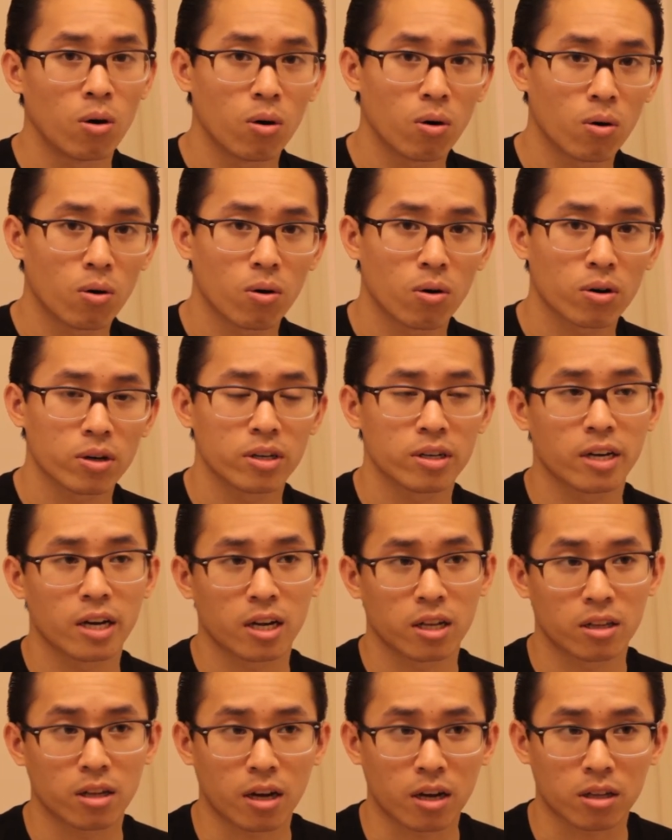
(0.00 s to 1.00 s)
or you
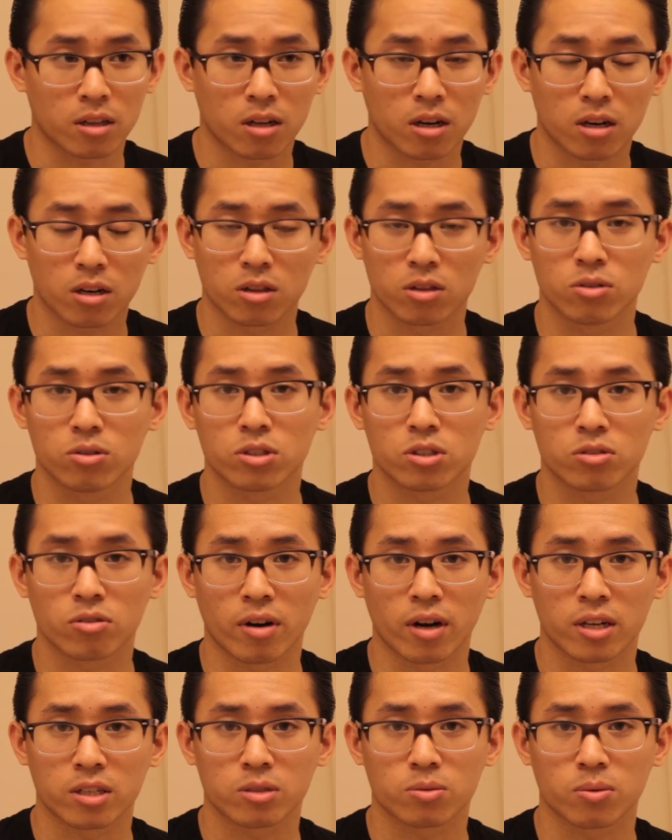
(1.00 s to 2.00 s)
get like a lot of loose
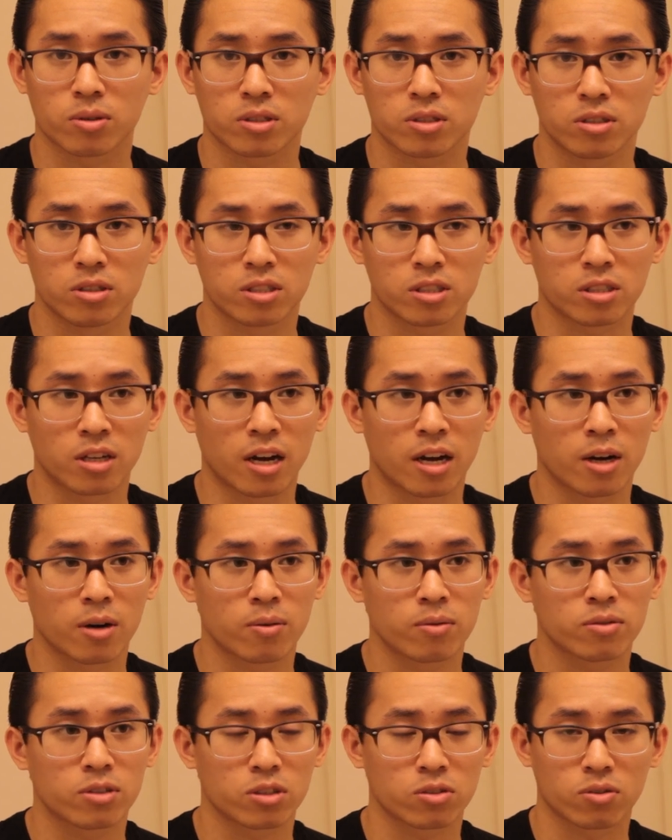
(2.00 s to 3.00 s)
strands once you
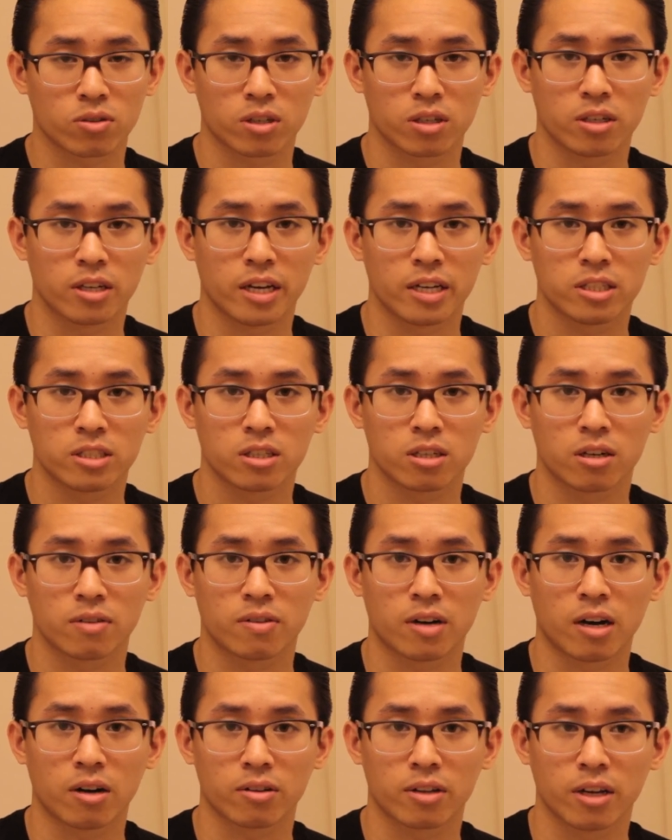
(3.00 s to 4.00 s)
style, just for the nature
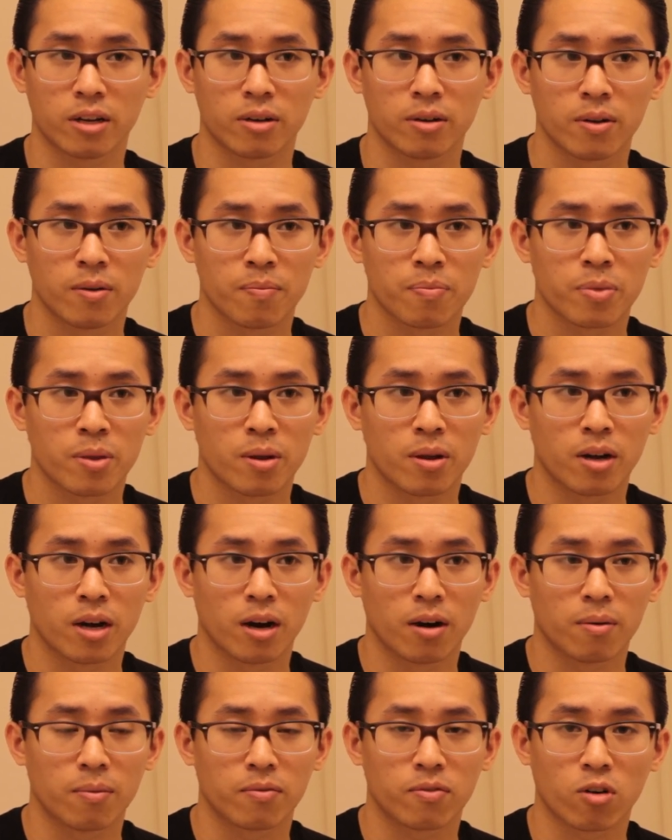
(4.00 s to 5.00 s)
of how they
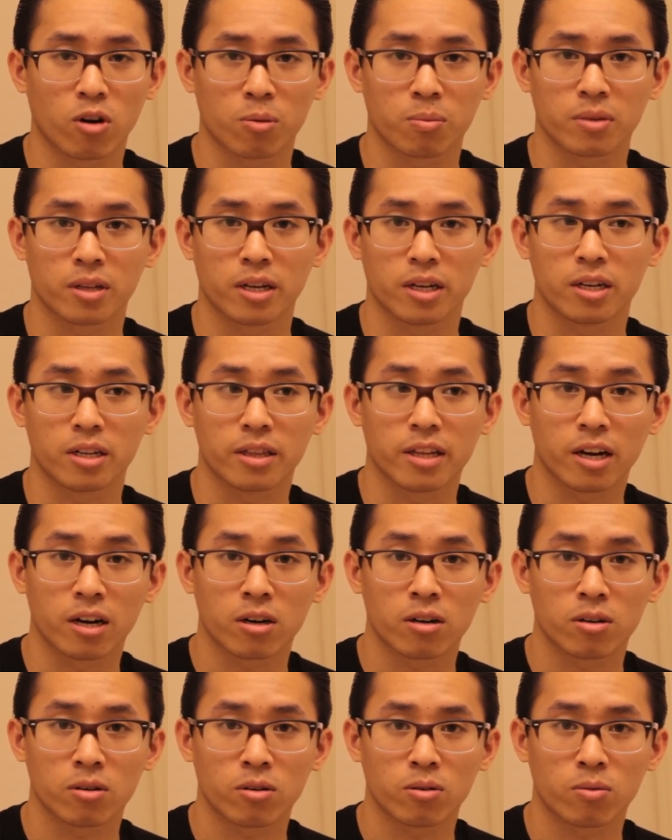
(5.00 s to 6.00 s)
um, formulated
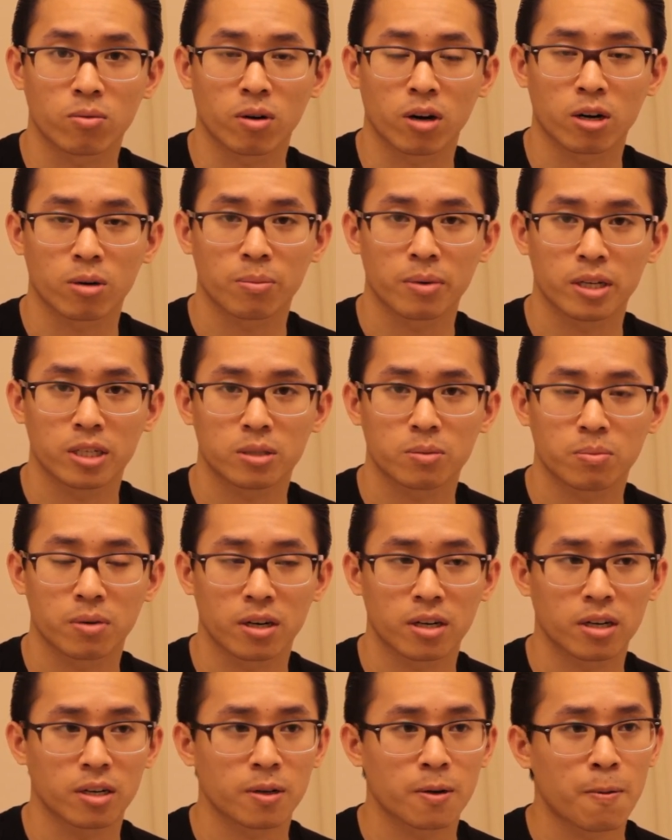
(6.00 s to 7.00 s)
their water-based
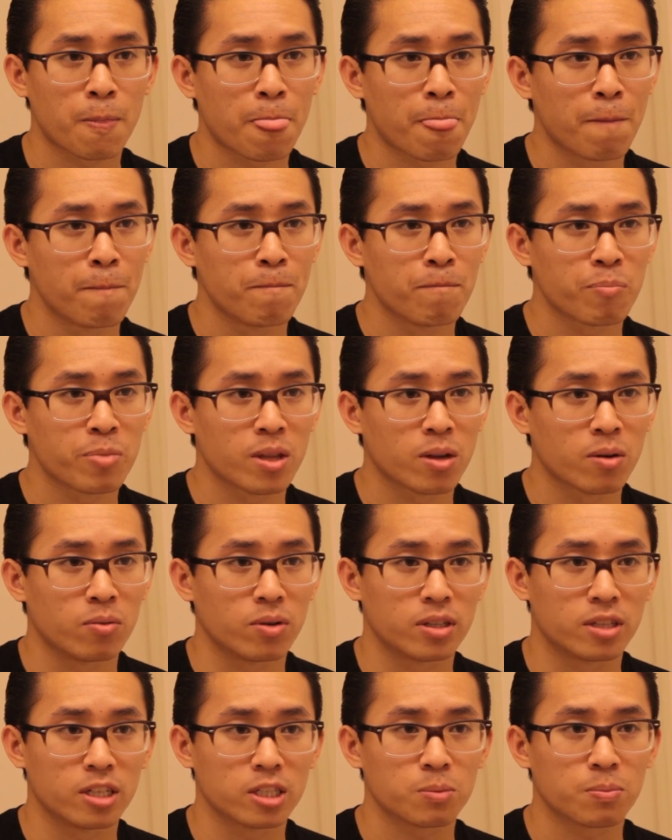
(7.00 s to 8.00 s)
product.
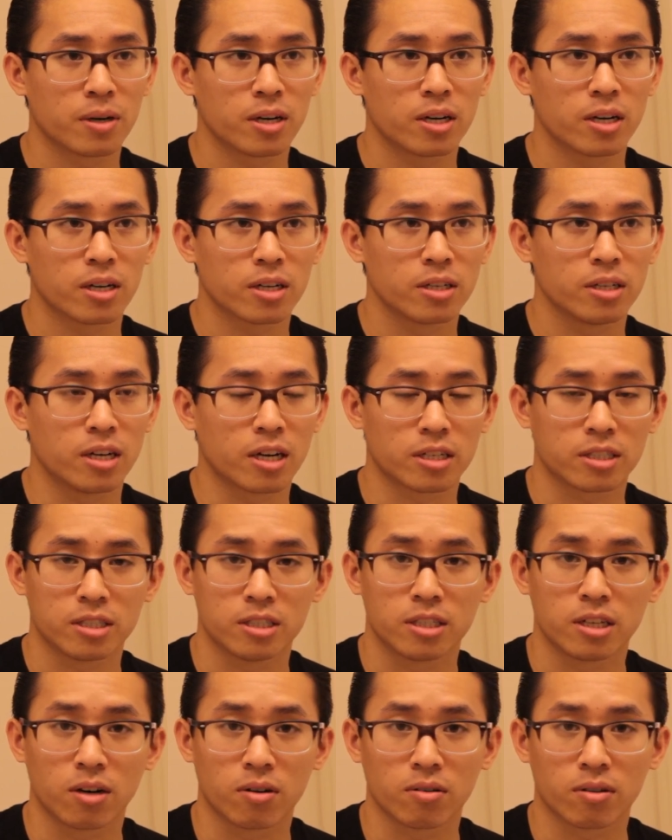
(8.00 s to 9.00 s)
With this product, you
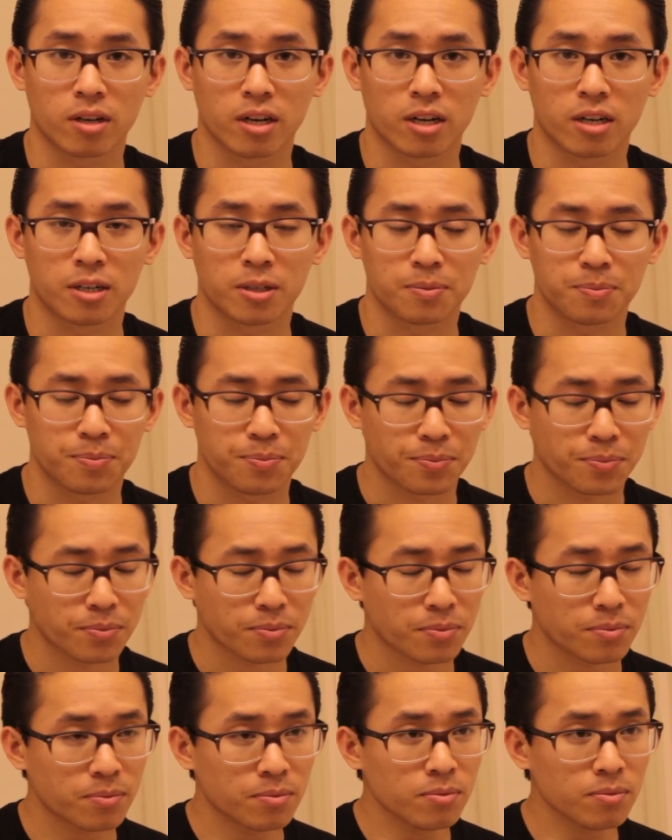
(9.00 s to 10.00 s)
actually don't get it.
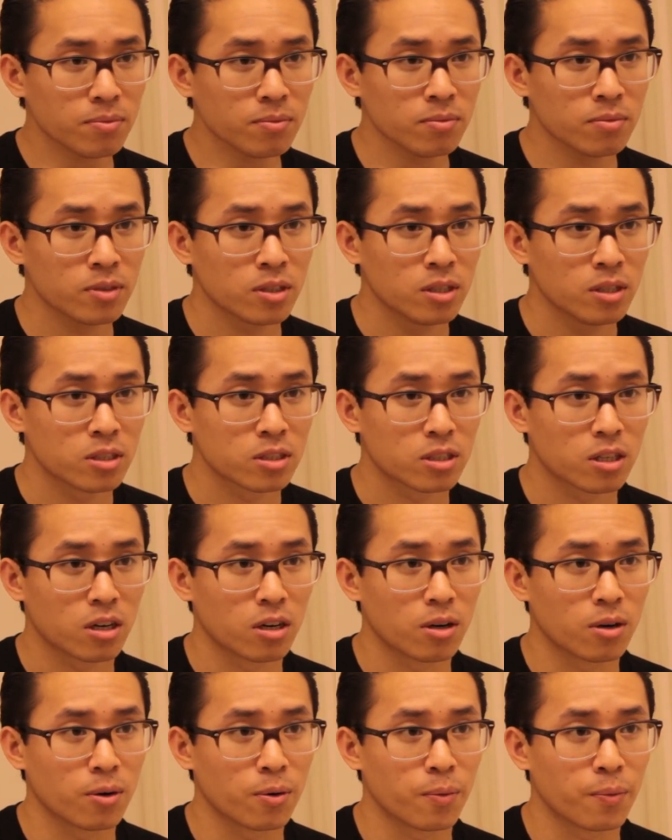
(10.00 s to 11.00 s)

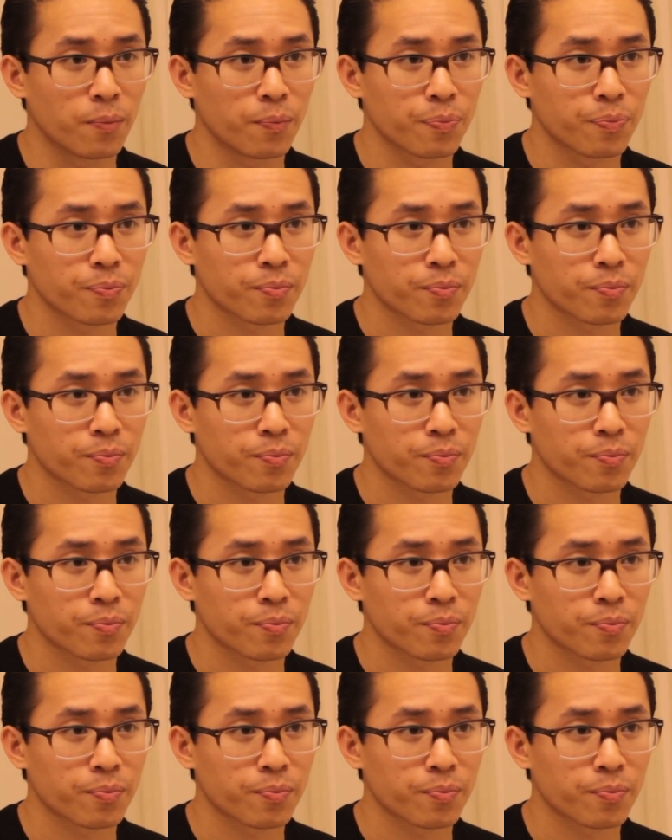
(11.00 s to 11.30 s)
So,